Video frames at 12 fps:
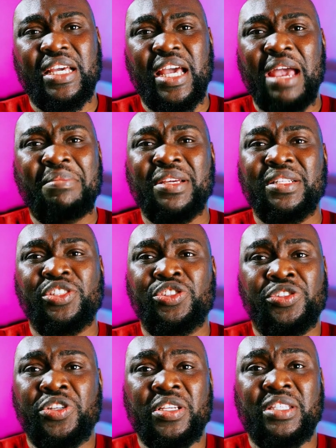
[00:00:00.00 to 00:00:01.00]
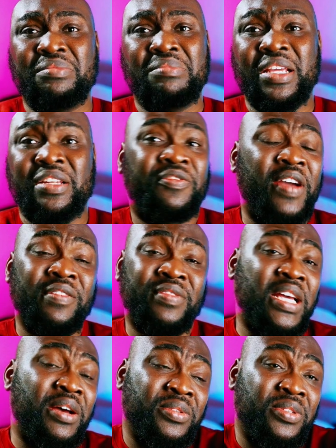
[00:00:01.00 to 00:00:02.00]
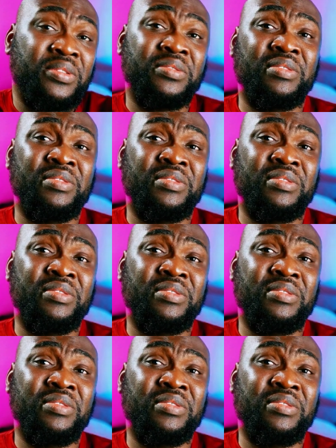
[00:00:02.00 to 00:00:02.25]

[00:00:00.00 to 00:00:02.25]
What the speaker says: I mean, you just made 5,000